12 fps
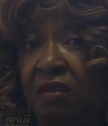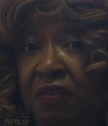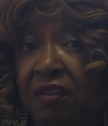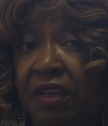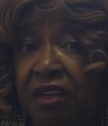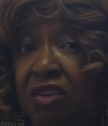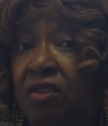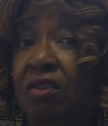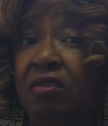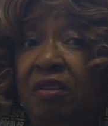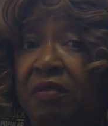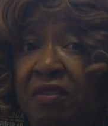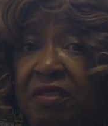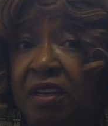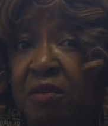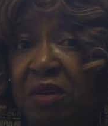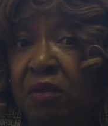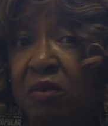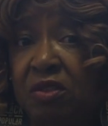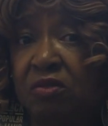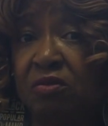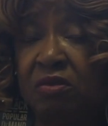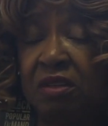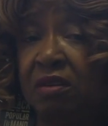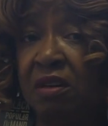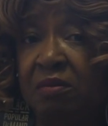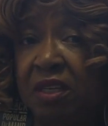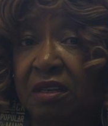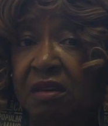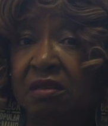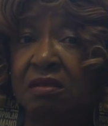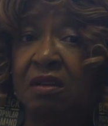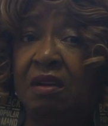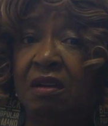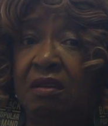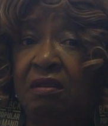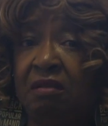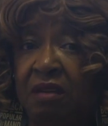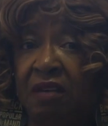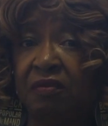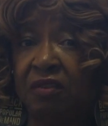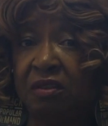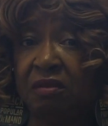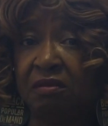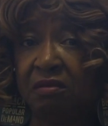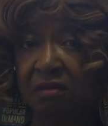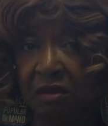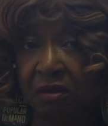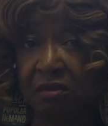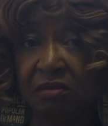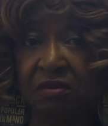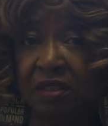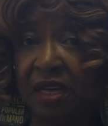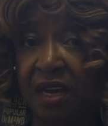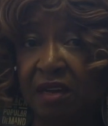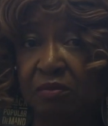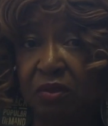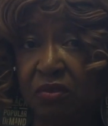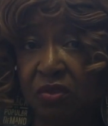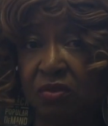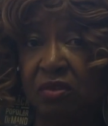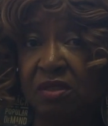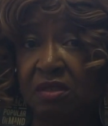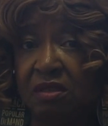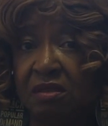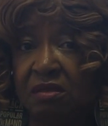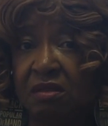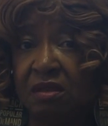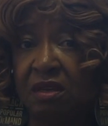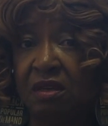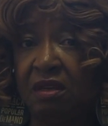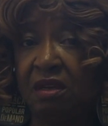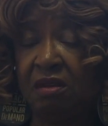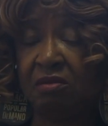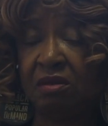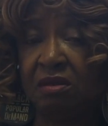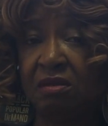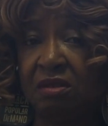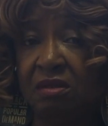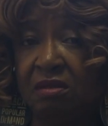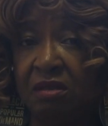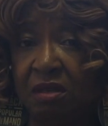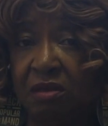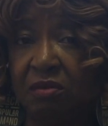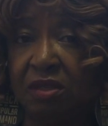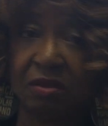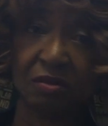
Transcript: feel like you know everything about what's going on, because you have to go to reliable sources in order to know what's